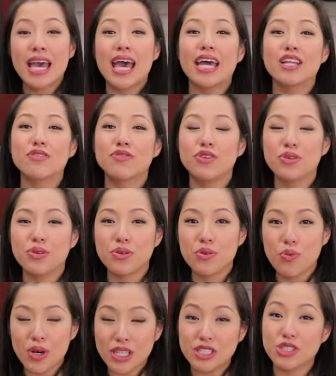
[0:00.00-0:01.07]
And if you
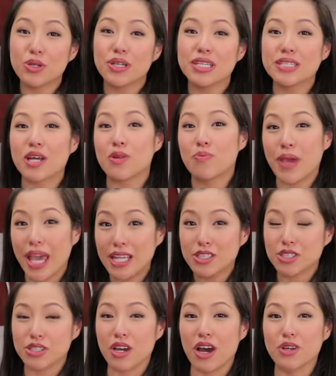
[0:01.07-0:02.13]
want to join us on
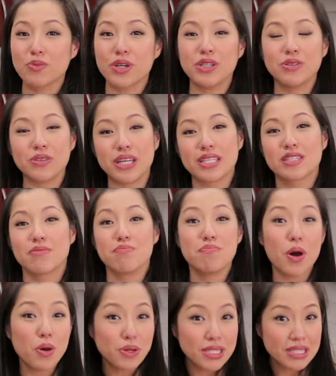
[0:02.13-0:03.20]
Patreon, where you'll get some
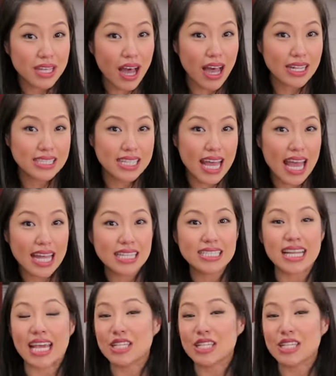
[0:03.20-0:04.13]
bonus content,